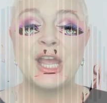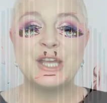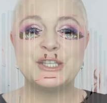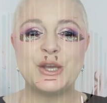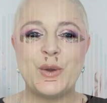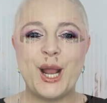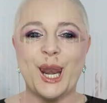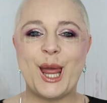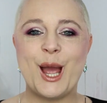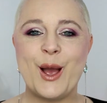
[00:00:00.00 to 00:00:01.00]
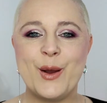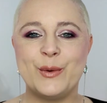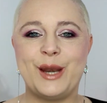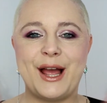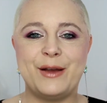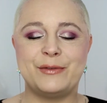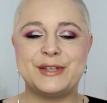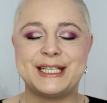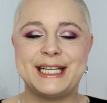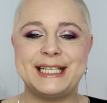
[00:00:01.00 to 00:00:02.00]
So, hello,
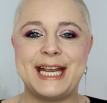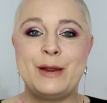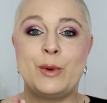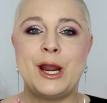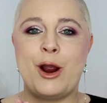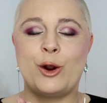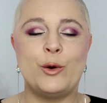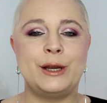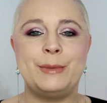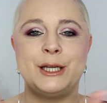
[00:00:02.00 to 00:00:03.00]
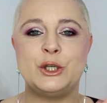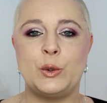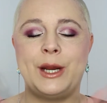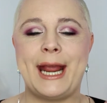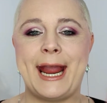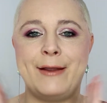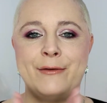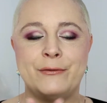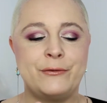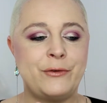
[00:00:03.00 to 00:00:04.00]
loves. Today we are going to be doing
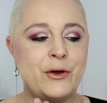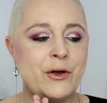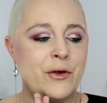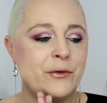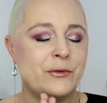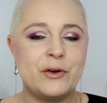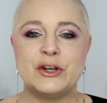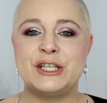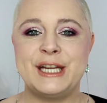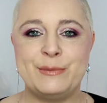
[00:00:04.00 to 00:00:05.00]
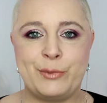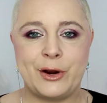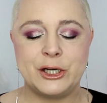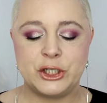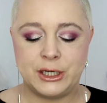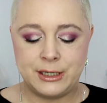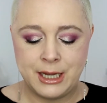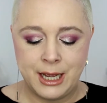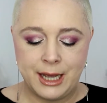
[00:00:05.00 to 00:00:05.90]
a full first impression